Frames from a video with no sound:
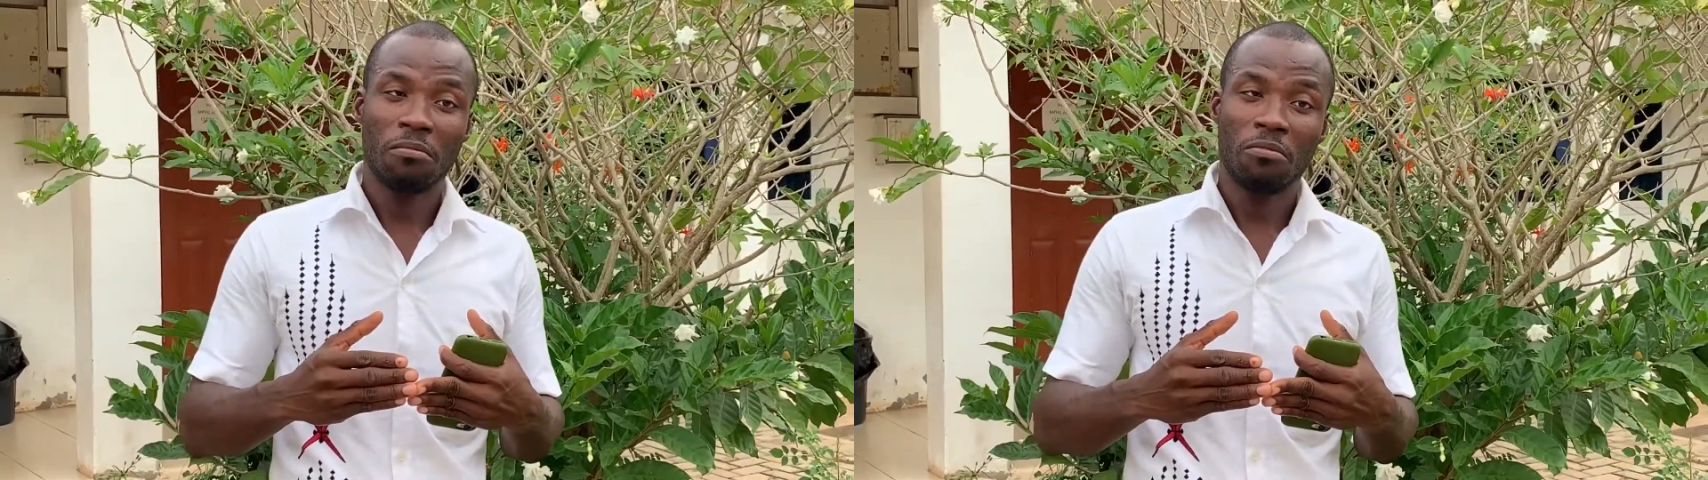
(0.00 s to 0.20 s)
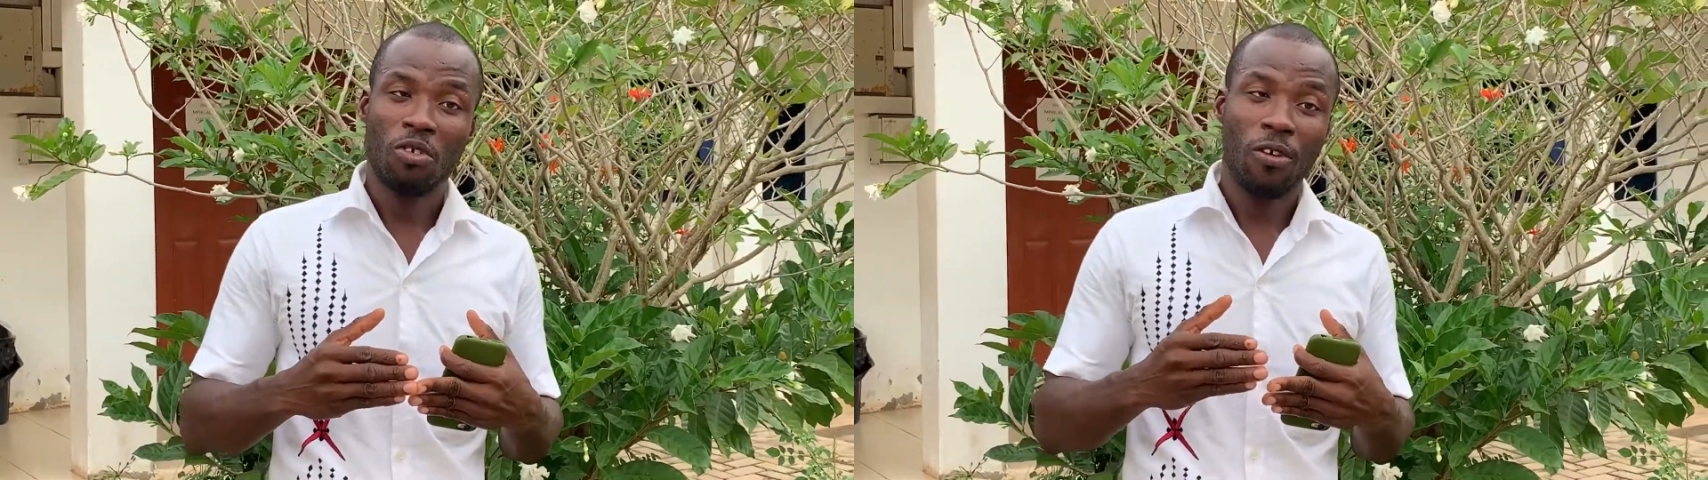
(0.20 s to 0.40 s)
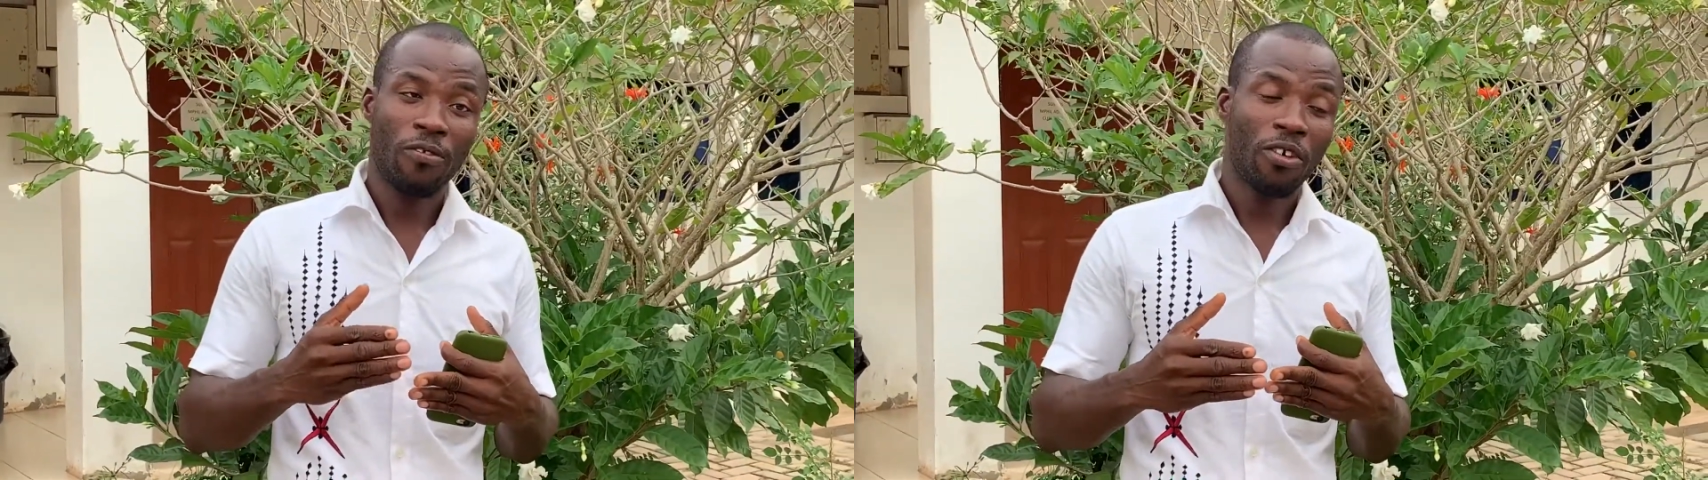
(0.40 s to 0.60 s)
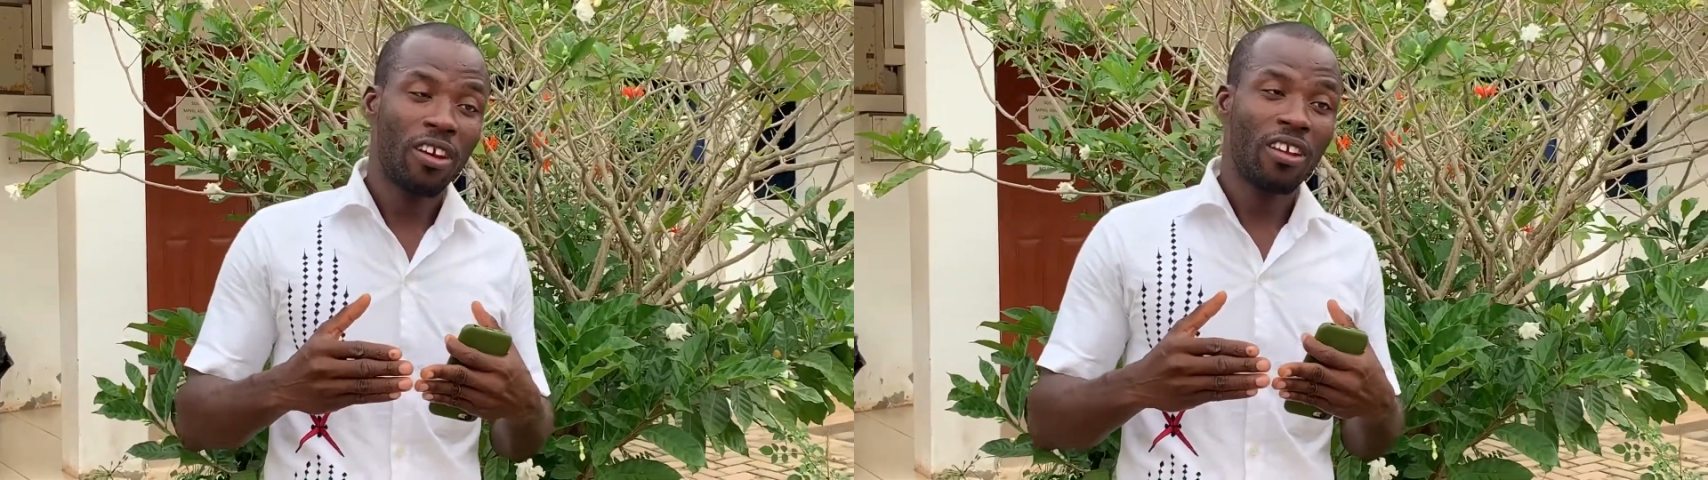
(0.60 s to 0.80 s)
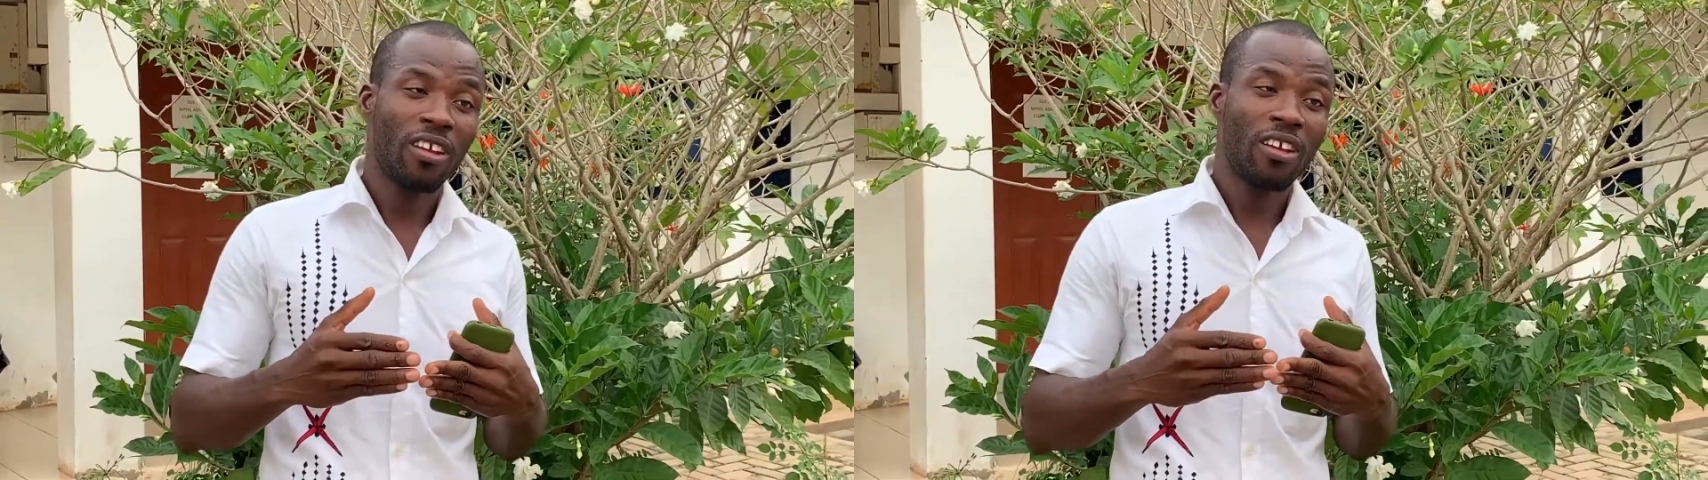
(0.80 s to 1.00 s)
offering
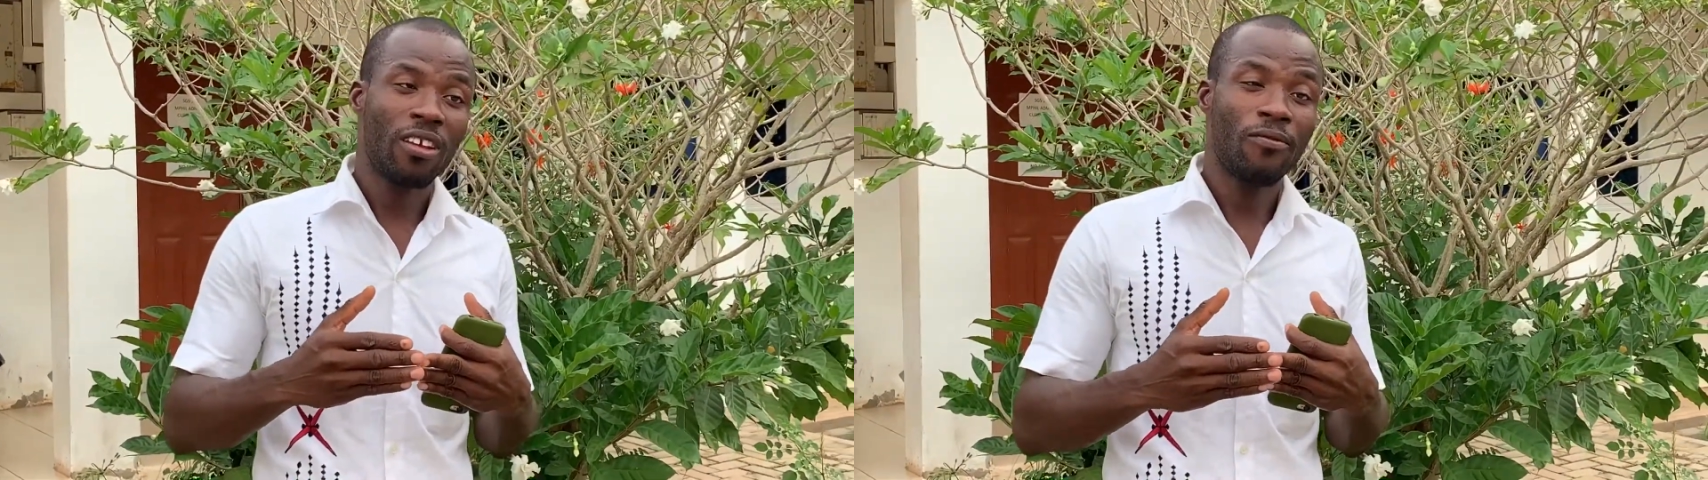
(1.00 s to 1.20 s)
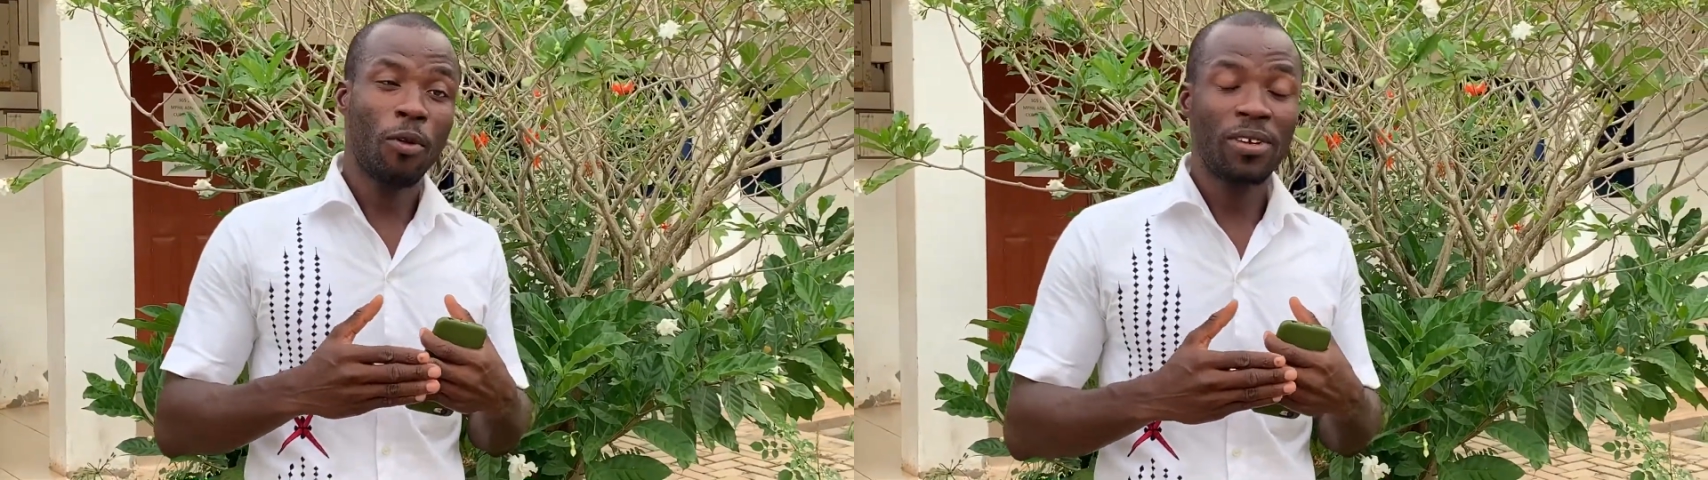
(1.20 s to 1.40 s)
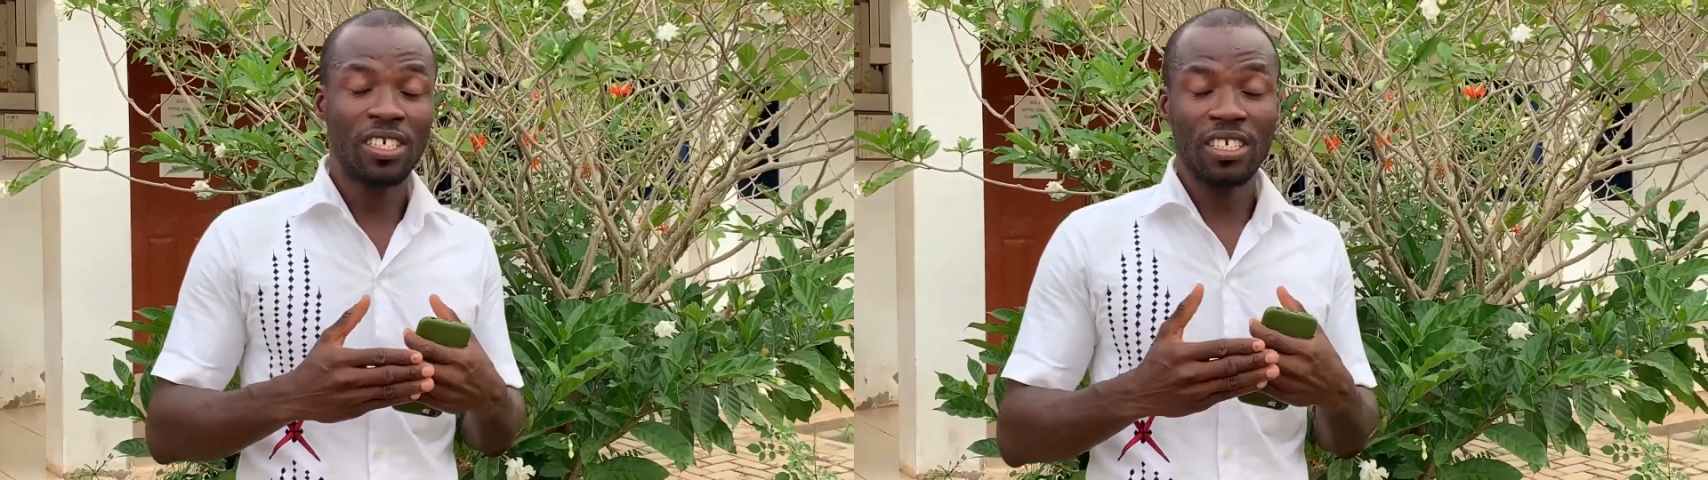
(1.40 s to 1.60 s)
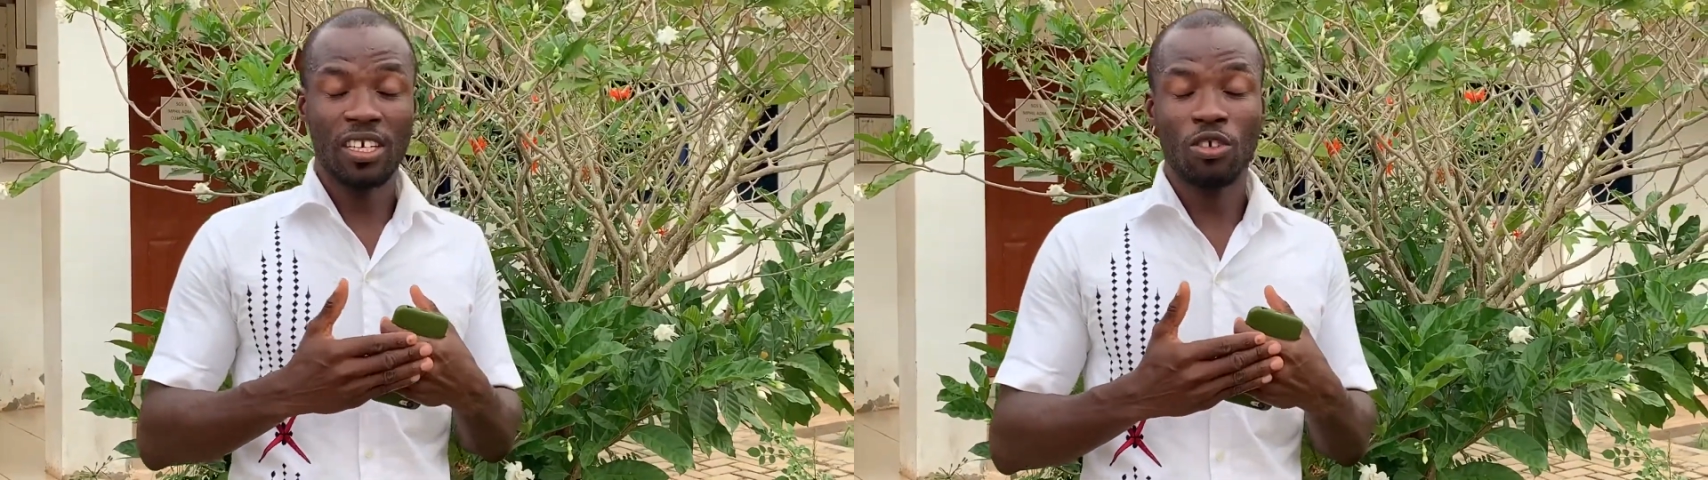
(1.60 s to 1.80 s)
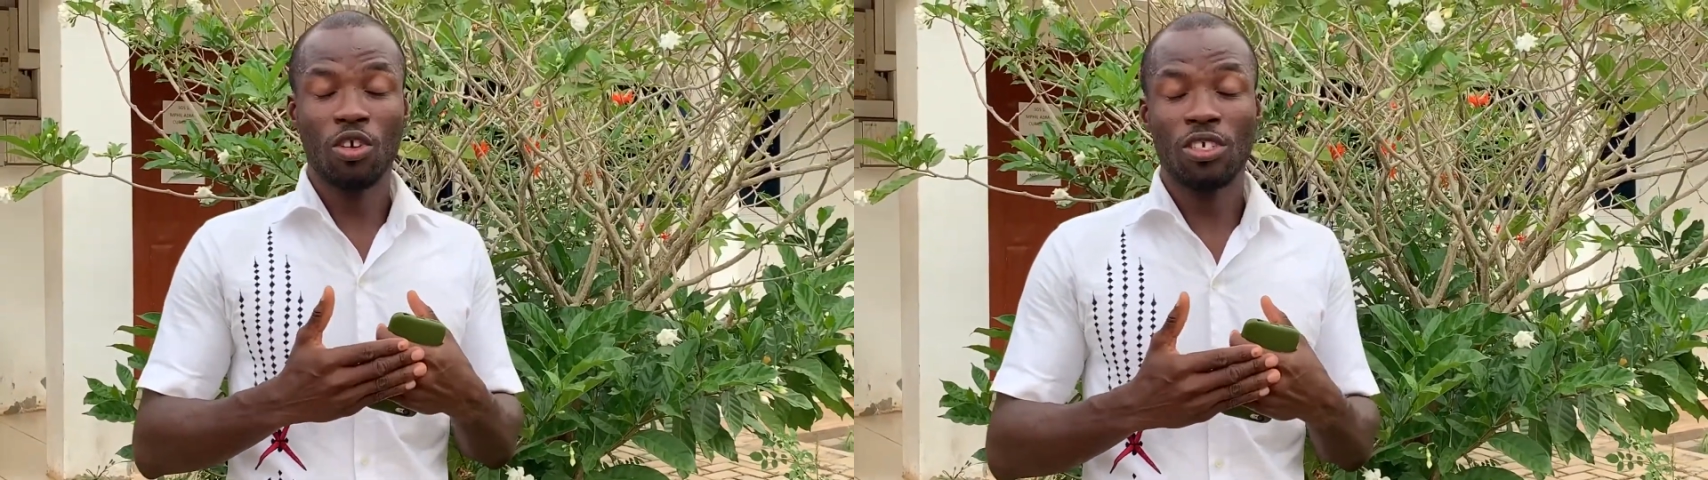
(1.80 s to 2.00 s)
information
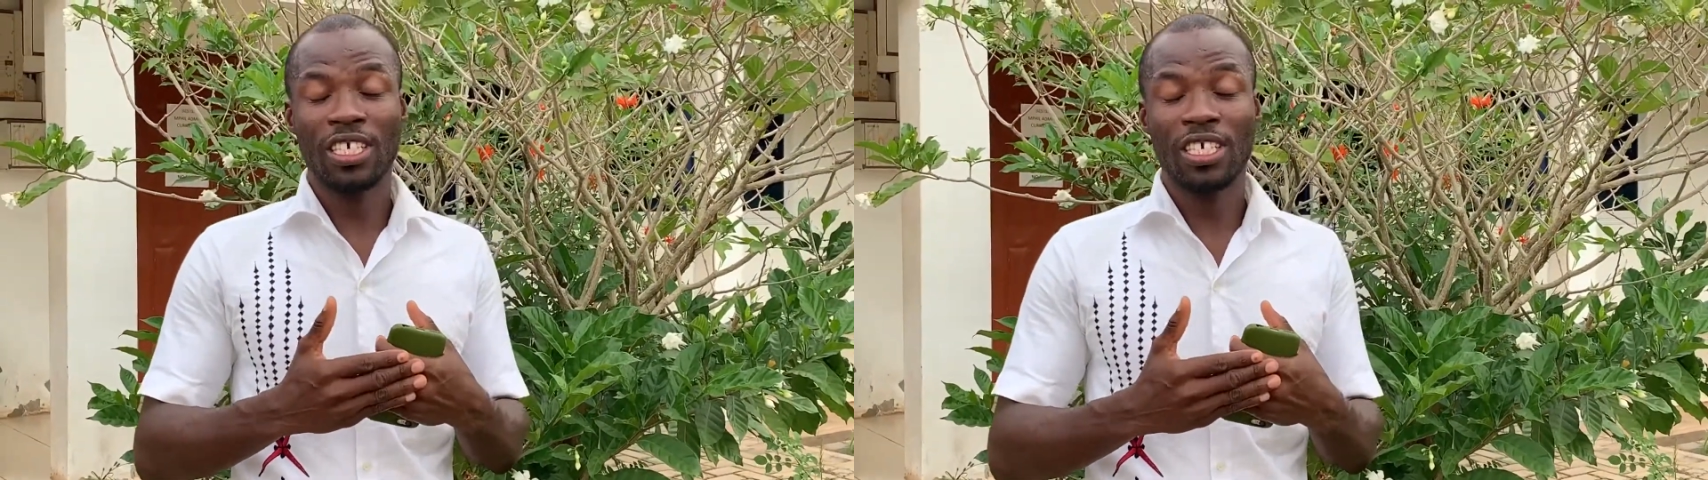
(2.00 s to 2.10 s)
technology